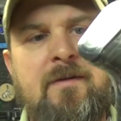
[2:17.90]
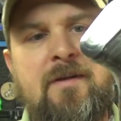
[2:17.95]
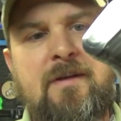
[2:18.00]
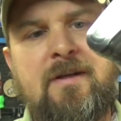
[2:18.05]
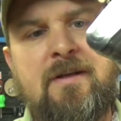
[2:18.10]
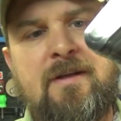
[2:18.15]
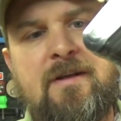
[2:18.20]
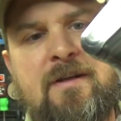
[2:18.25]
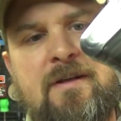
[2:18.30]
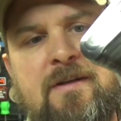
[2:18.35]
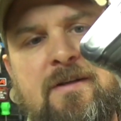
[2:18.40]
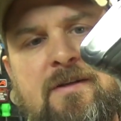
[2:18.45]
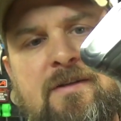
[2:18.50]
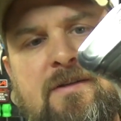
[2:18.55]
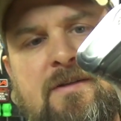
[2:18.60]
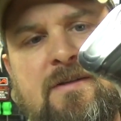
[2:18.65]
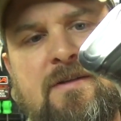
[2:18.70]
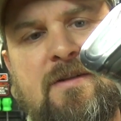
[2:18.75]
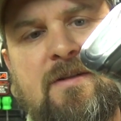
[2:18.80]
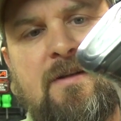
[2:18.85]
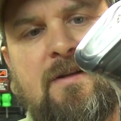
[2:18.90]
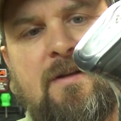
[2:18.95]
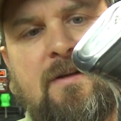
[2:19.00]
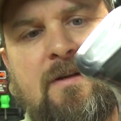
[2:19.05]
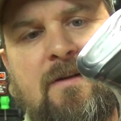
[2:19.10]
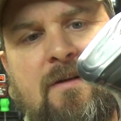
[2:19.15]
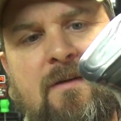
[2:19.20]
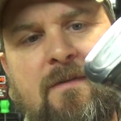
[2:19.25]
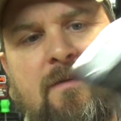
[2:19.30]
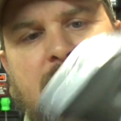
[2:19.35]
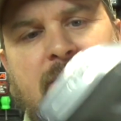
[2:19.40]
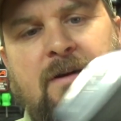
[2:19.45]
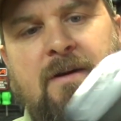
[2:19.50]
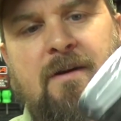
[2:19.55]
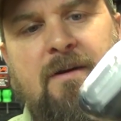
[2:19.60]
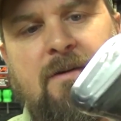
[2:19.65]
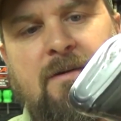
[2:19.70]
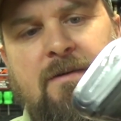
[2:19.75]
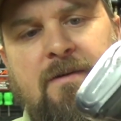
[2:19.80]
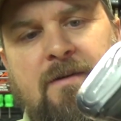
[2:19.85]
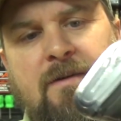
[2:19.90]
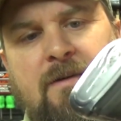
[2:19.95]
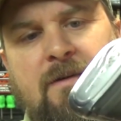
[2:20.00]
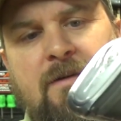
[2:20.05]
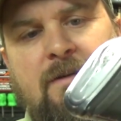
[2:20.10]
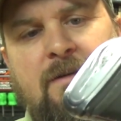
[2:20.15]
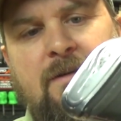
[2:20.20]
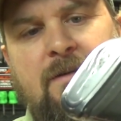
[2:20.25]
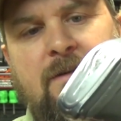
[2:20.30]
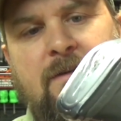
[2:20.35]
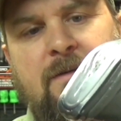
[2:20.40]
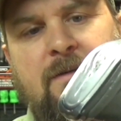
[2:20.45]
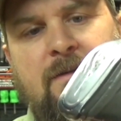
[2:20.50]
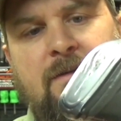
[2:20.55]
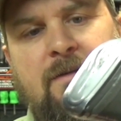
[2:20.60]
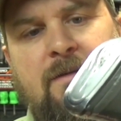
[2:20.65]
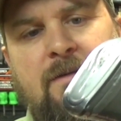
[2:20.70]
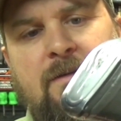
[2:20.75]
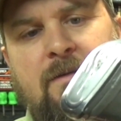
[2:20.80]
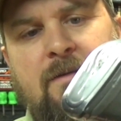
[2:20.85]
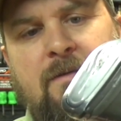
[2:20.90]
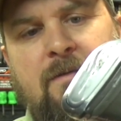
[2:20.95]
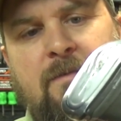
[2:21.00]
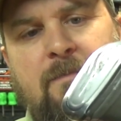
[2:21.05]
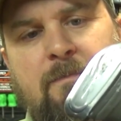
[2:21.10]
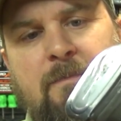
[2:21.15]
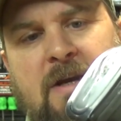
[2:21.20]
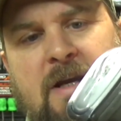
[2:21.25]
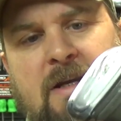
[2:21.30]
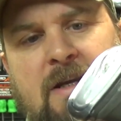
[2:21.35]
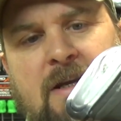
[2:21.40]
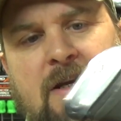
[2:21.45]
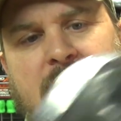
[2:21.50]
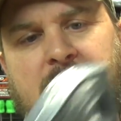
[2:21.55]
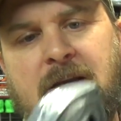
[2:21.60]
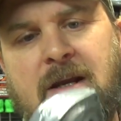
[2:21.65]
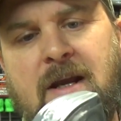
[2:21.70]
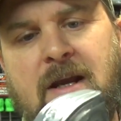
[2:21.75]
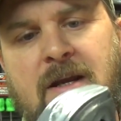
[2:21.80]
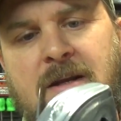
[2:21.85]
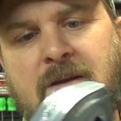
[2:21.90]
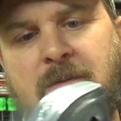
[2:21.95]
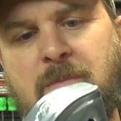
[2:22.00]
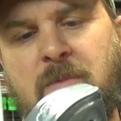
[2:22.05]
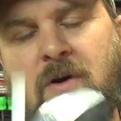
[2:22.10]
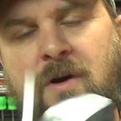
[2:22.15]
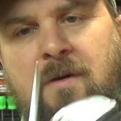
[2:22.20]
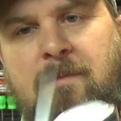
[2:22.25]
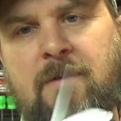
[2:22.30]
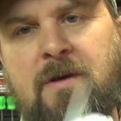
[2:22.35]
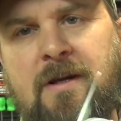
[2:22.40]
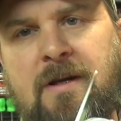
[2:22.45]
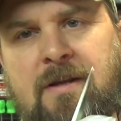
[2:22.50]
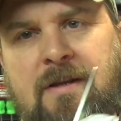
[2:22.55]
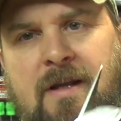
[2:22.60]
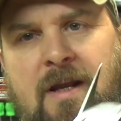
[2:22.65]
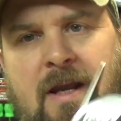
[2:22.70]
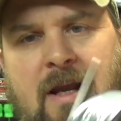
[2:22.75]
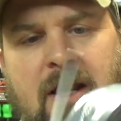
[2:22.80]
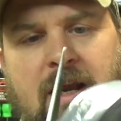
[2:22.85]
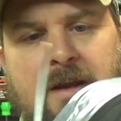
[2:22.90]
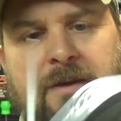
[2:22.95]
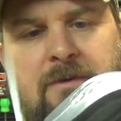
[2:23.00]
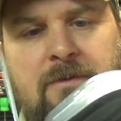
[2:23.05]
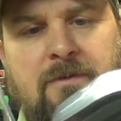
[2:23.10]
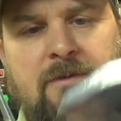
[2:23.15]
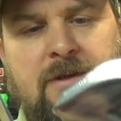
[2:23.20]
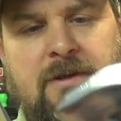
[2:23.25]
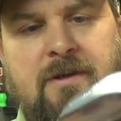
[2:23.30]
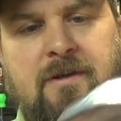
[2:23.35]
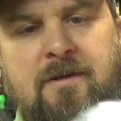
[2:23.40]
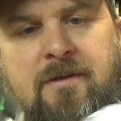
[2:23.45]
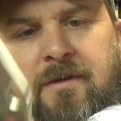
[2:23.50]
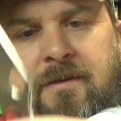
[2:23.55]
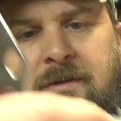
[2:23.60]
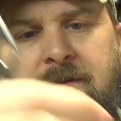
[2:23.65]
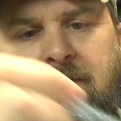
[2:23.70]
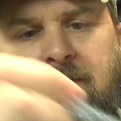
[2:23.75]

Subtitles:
is they're making a compartment in the handle here.